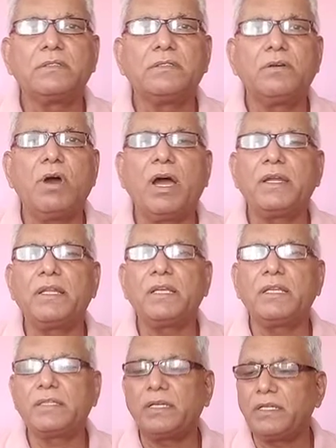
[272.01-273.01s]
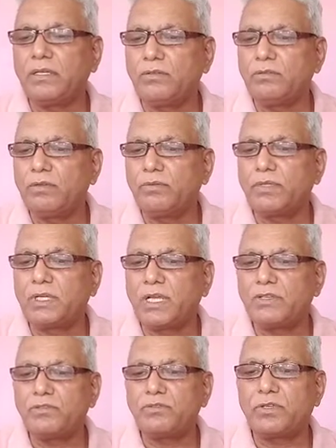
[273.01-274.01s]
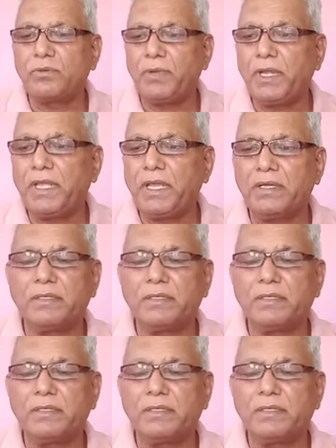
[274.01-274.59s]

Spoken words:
or article 32 of the Constitution of India.